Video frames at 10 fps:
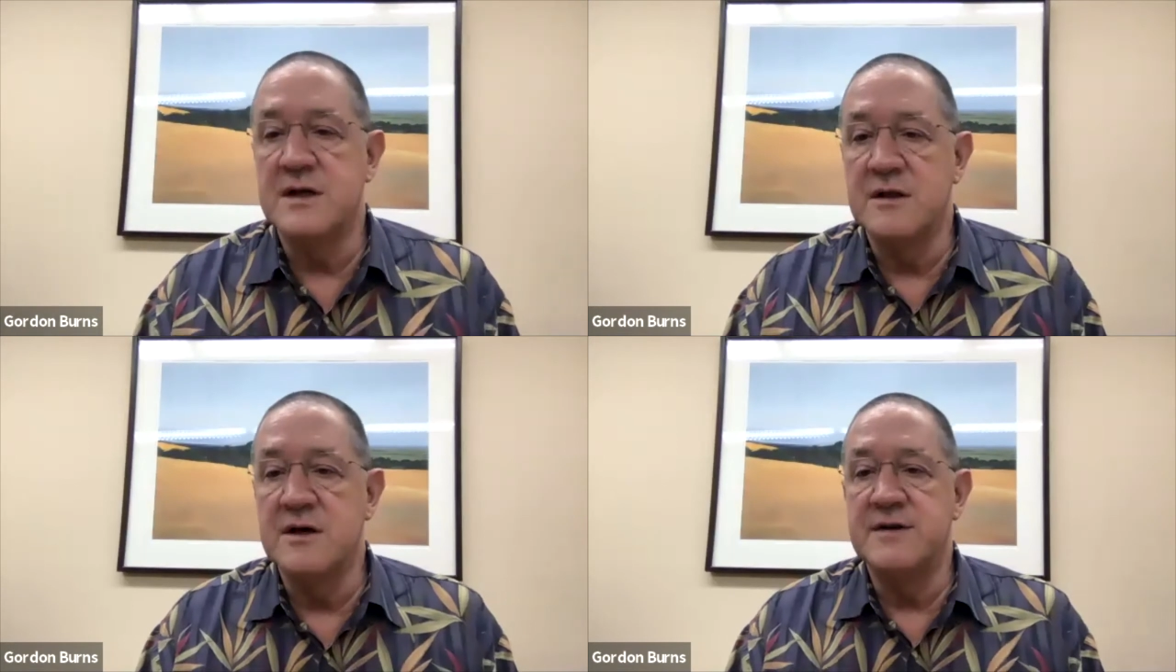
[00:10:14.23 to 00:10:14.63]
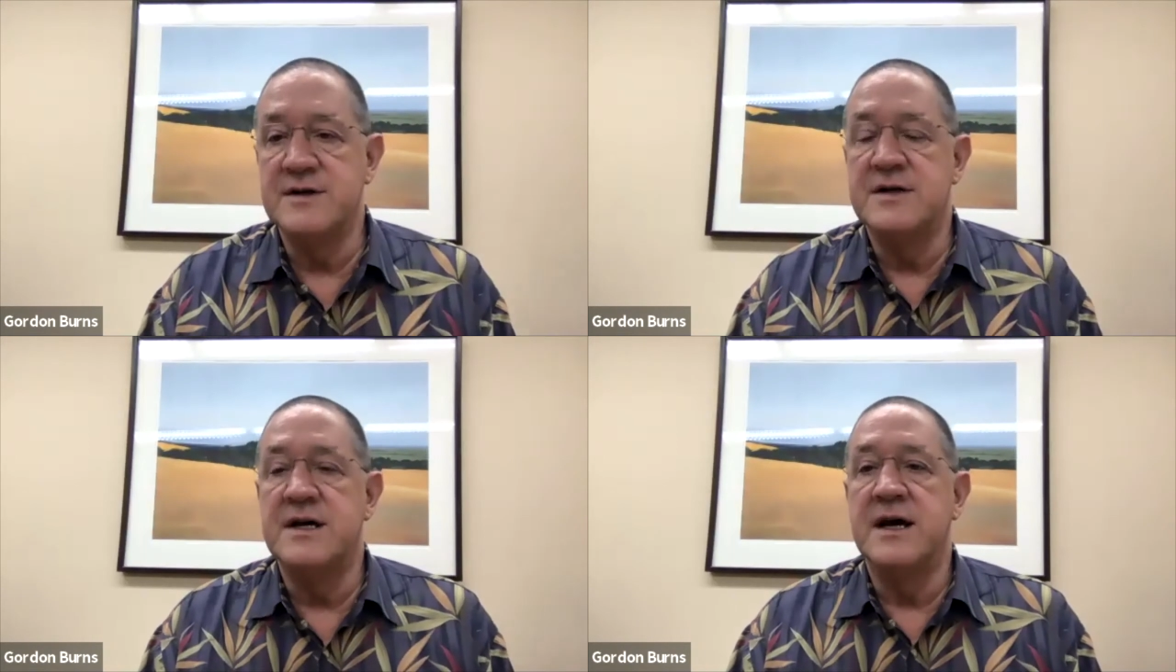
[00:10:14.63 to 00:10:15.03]
they'd love
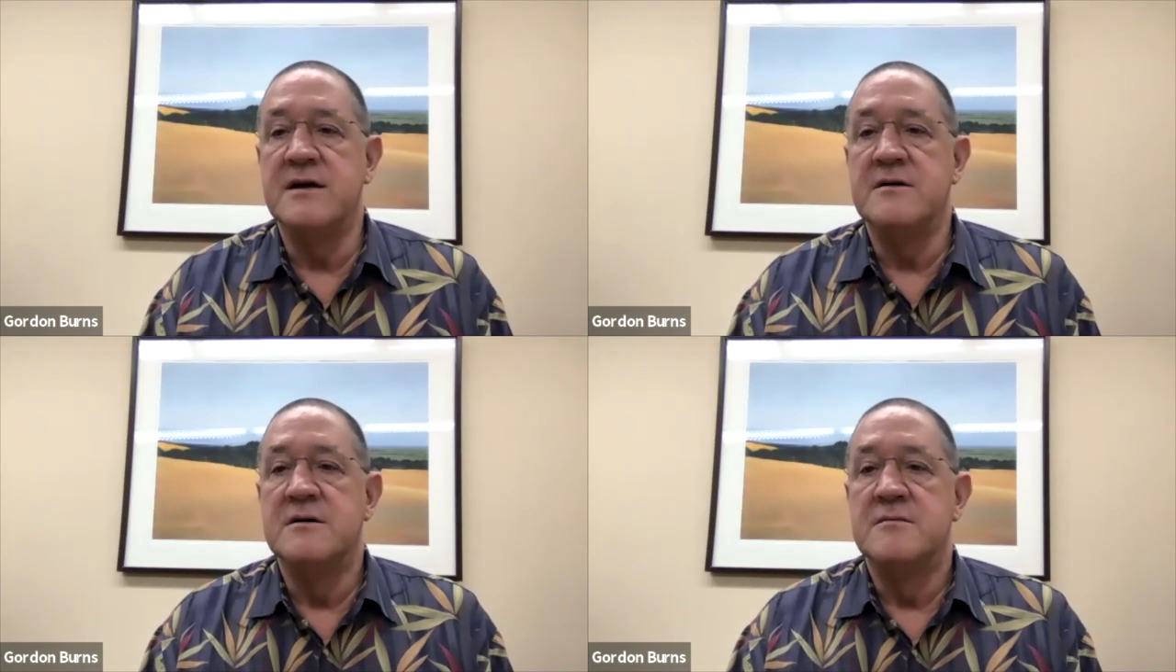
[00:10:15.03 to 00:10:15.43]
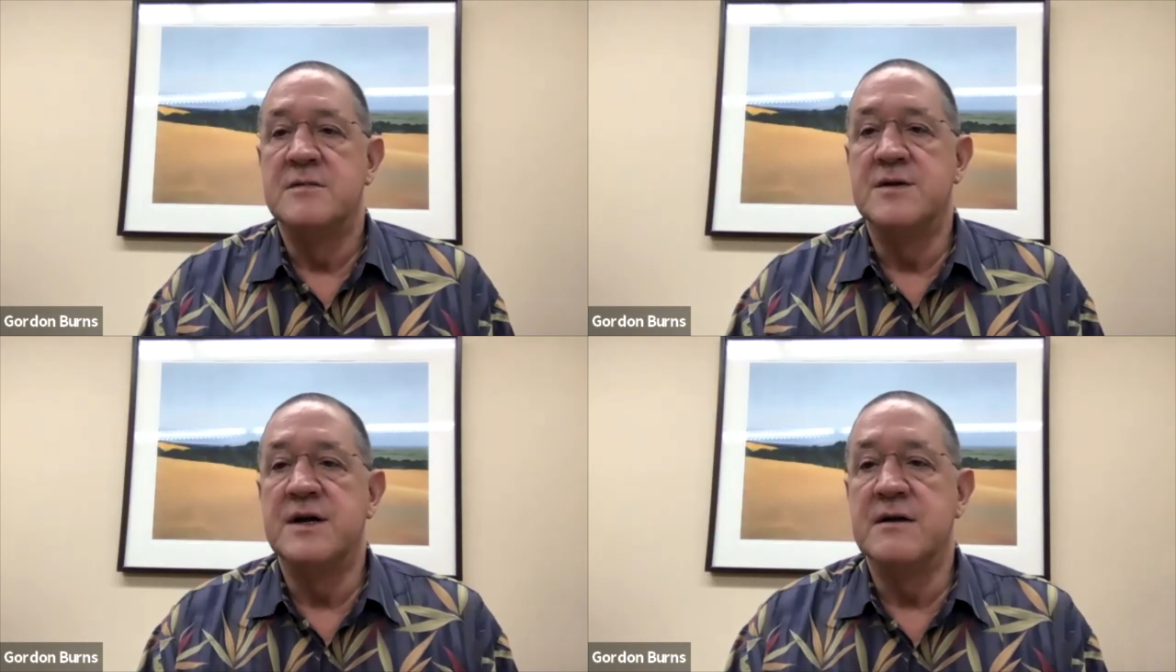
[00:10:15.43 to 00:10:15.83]
it today,
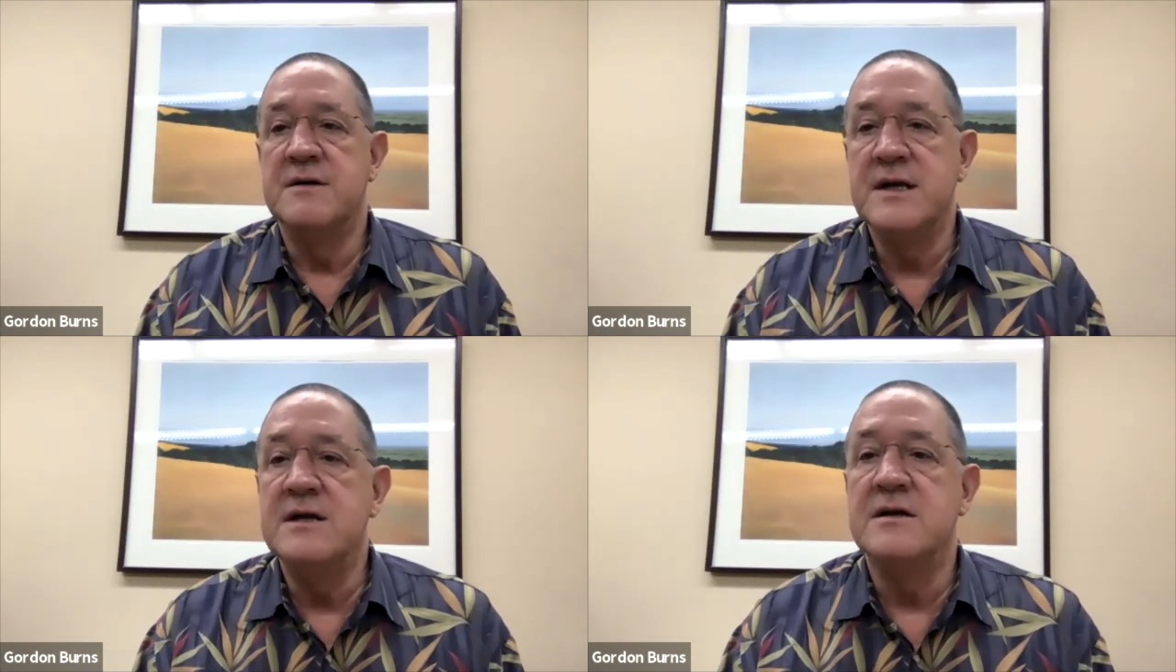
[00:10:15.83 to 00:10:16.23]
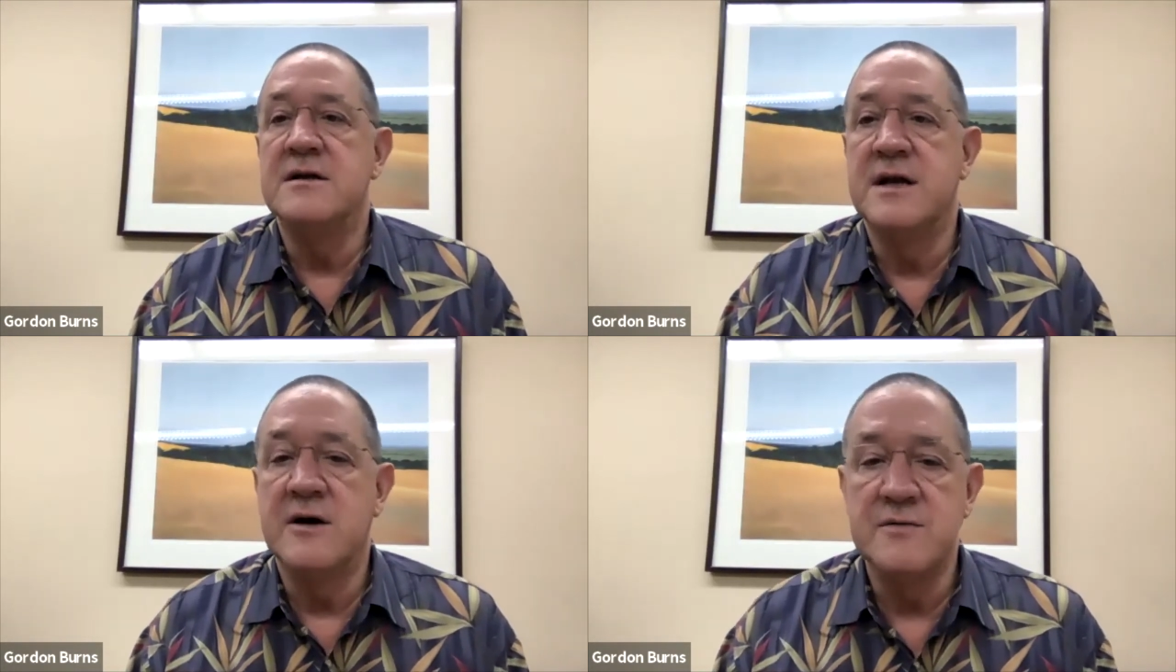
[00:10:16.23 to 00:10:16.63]
but they need
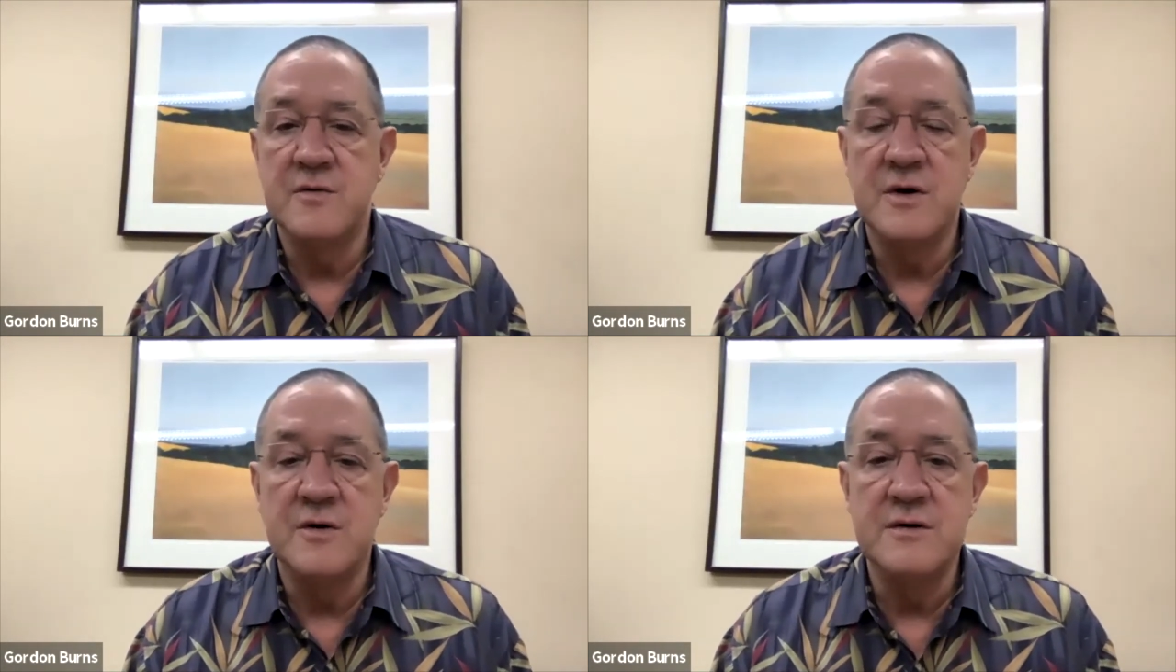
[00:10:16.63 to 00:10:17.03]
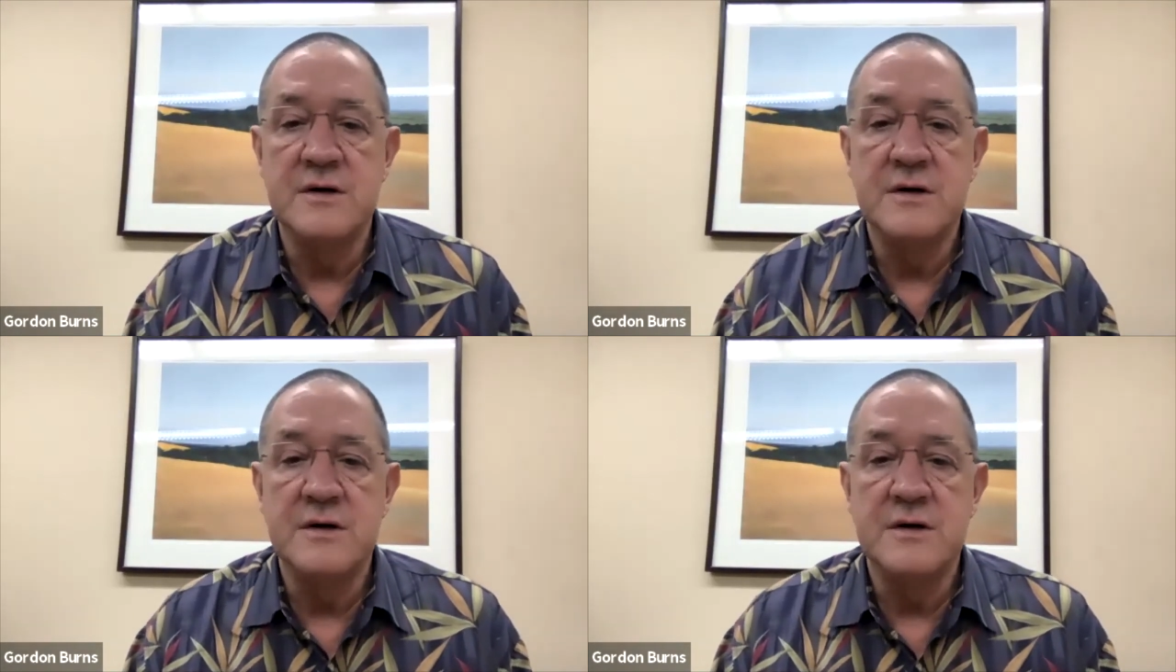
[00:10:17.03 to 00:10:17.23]
it down the road.